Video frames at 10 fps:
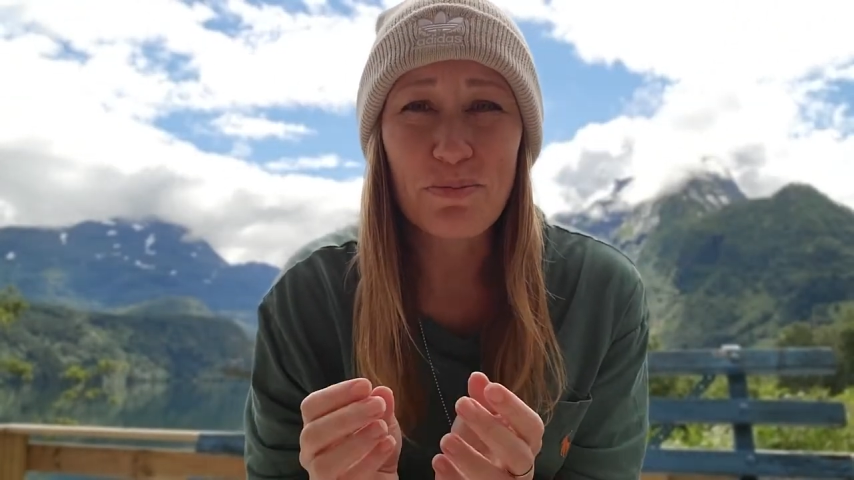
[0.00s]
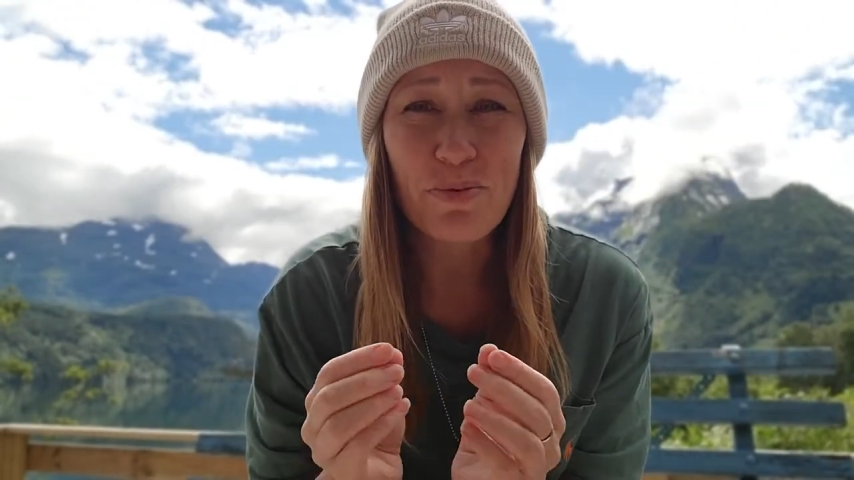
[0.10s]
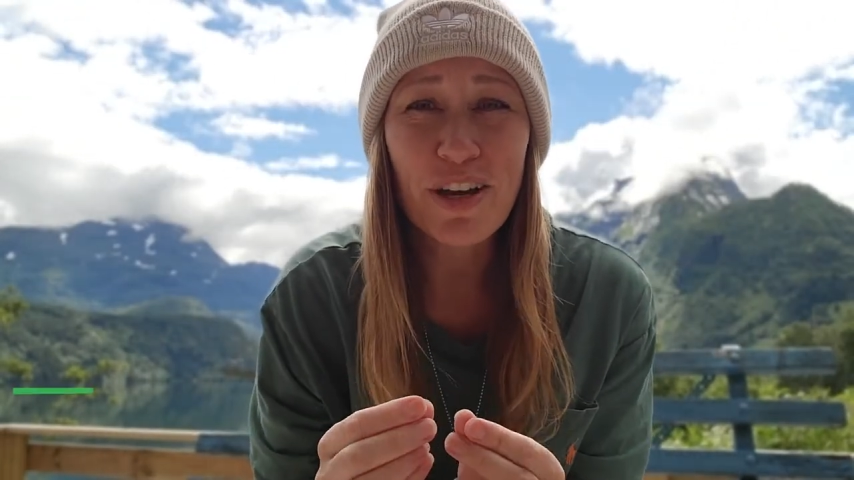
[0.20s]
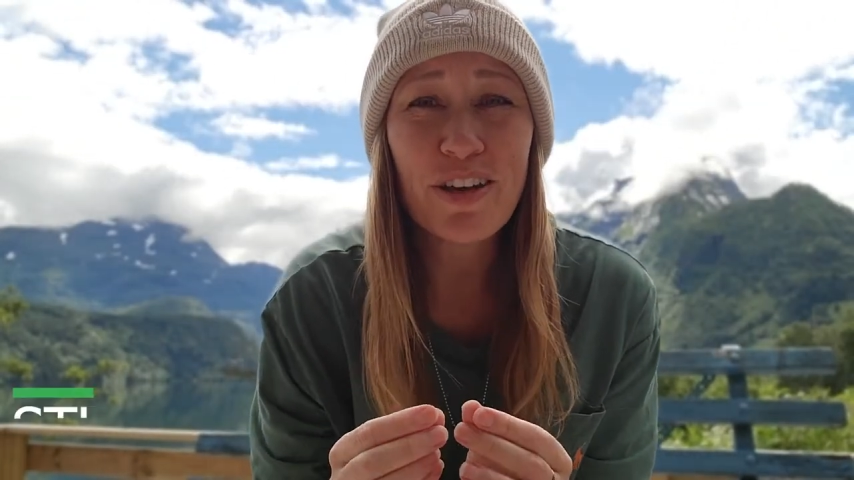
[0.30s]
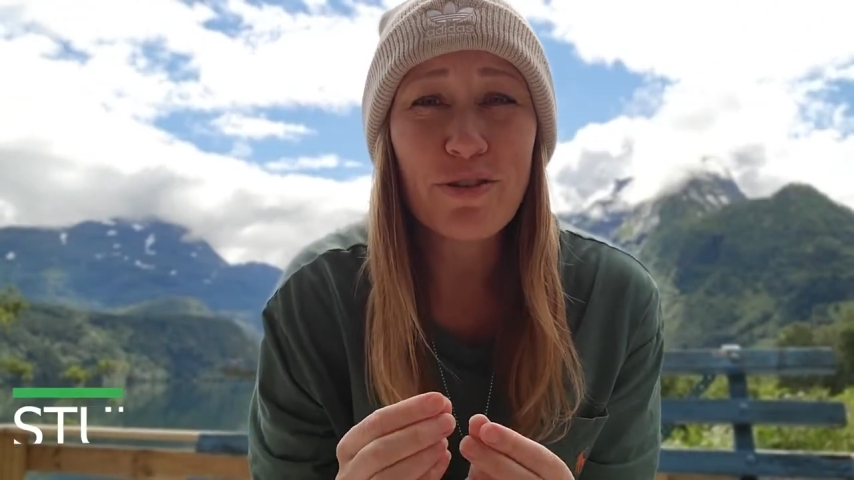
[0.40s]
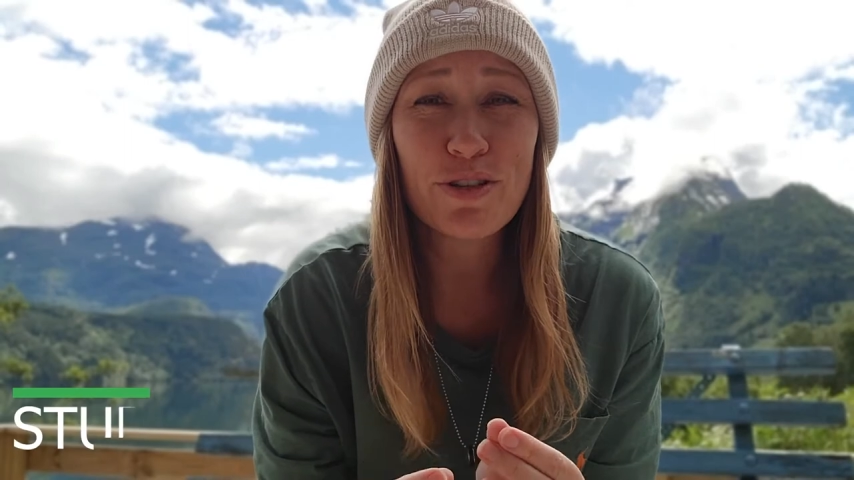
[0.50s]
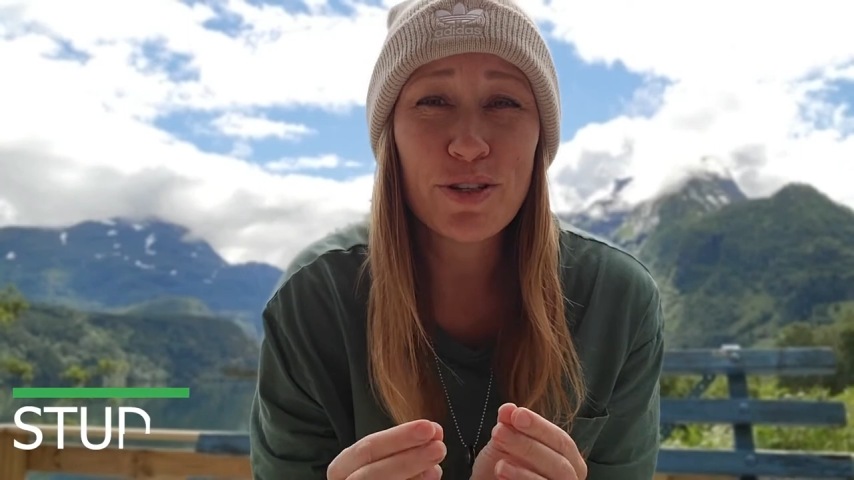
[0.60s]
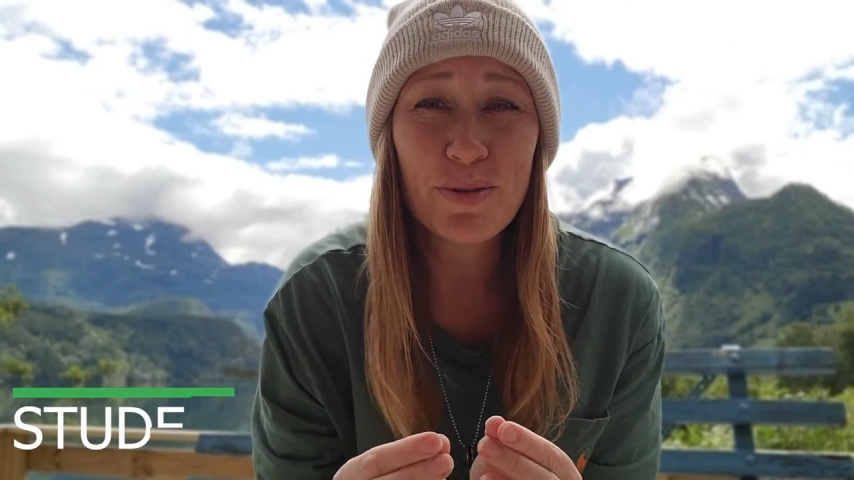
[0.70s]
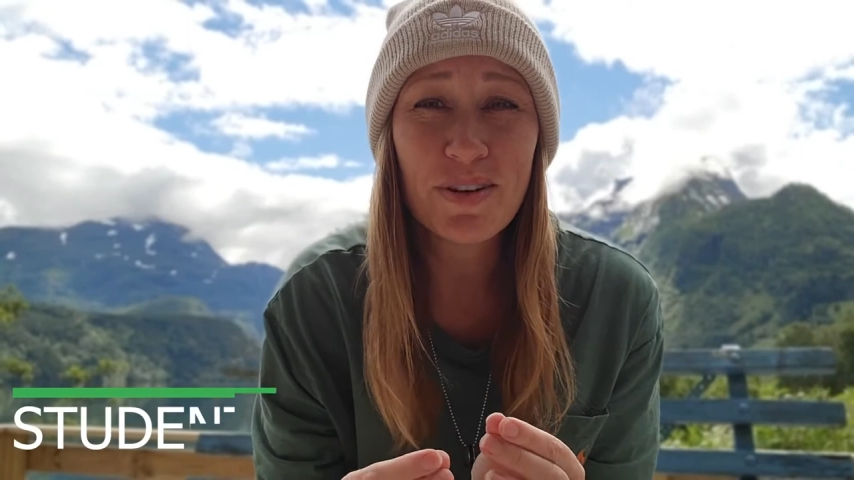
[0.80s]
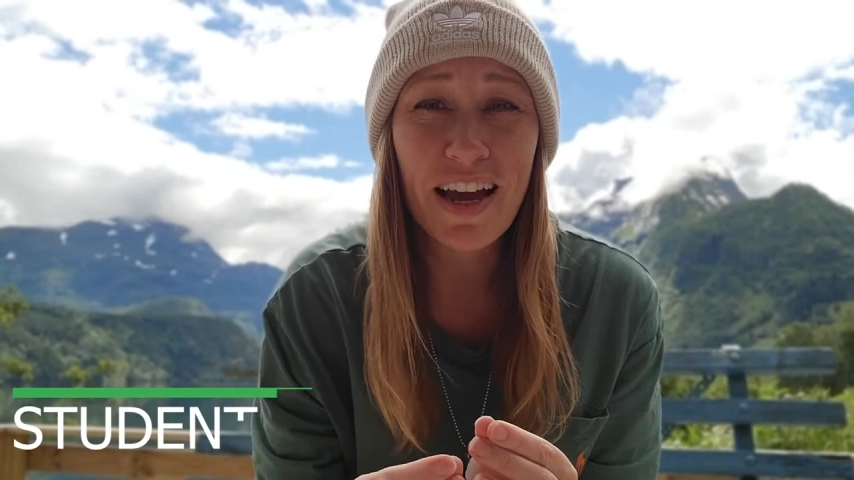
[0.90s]
bring your
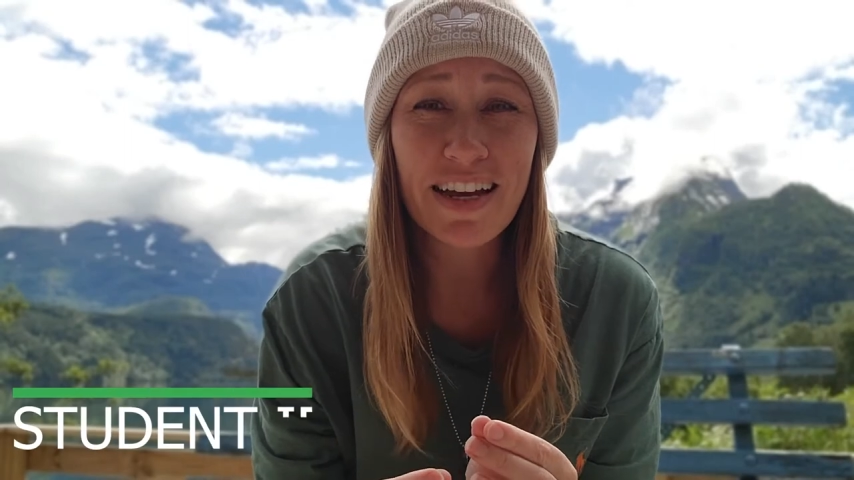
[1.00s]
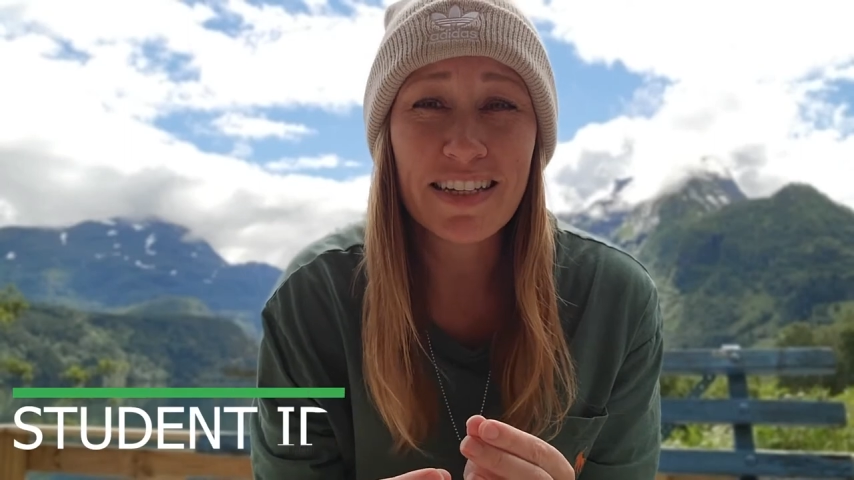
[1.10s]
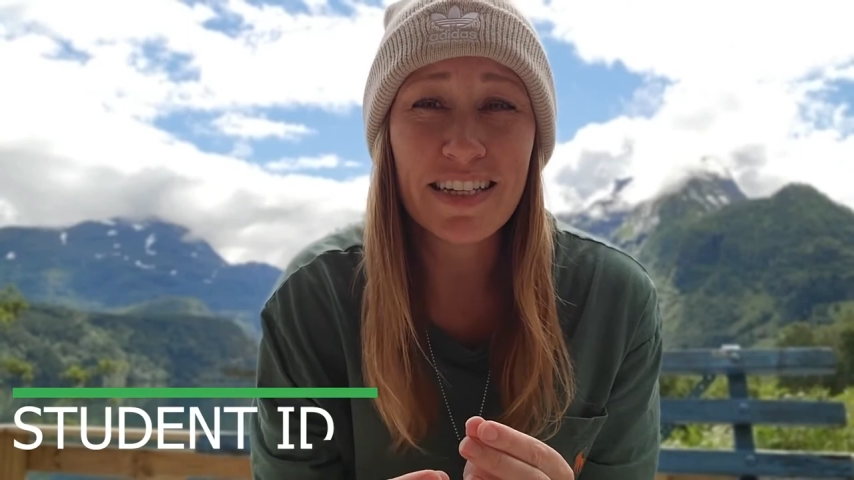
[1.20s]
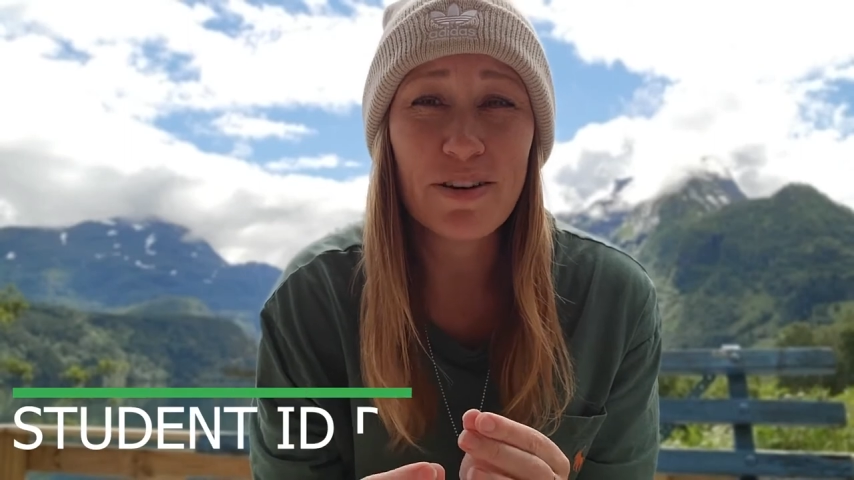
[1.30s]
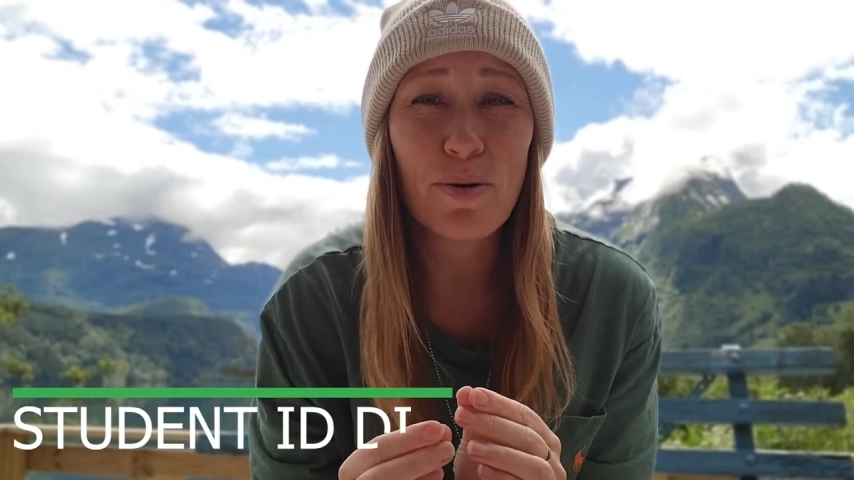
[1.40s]
student ID